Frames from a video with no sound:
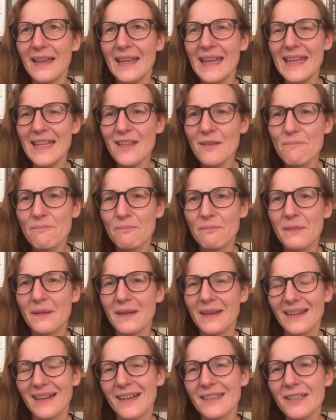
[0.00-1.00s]
in a
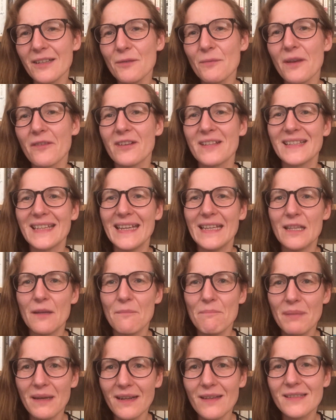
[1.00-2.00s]
I don't know whether it's
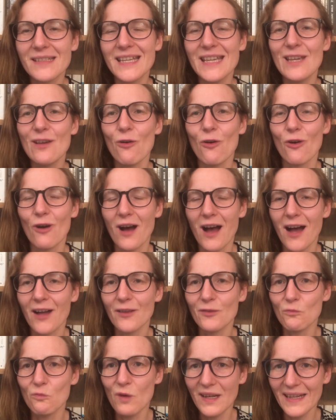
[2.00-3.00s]
inability or
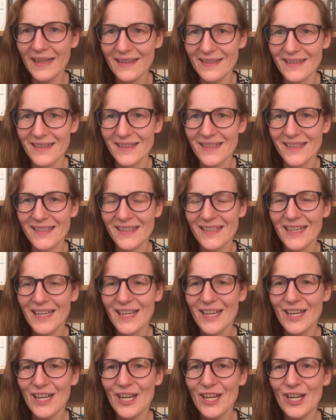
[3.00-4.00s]
unwillingness
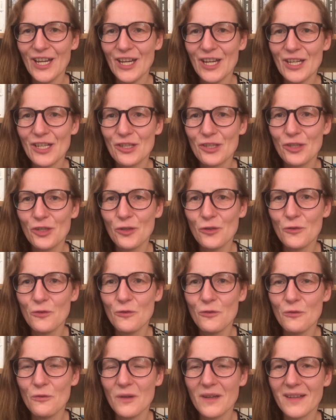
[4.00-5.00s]

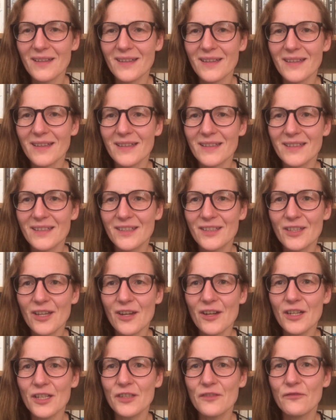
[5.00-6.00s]
to
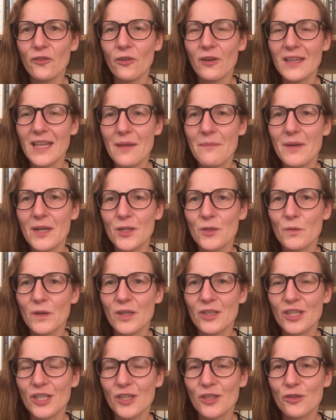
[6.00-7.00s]
search for an image
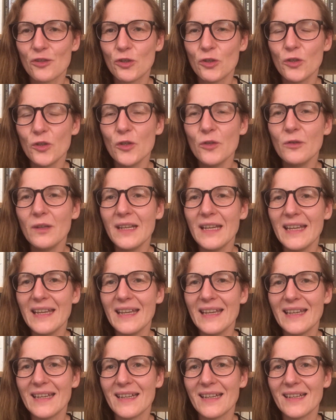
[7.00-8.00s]
which is
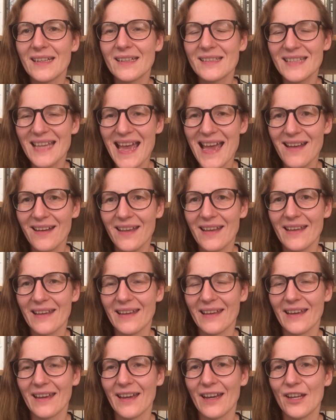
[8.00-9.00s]
truly
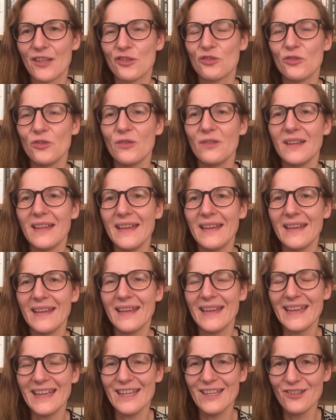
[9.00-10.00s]
telling and
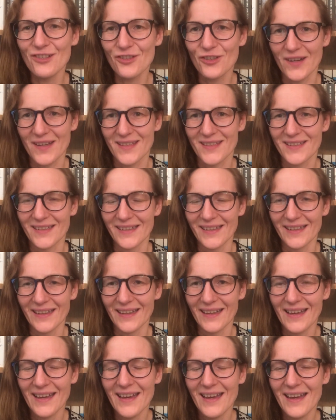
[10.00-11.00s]
truly interesting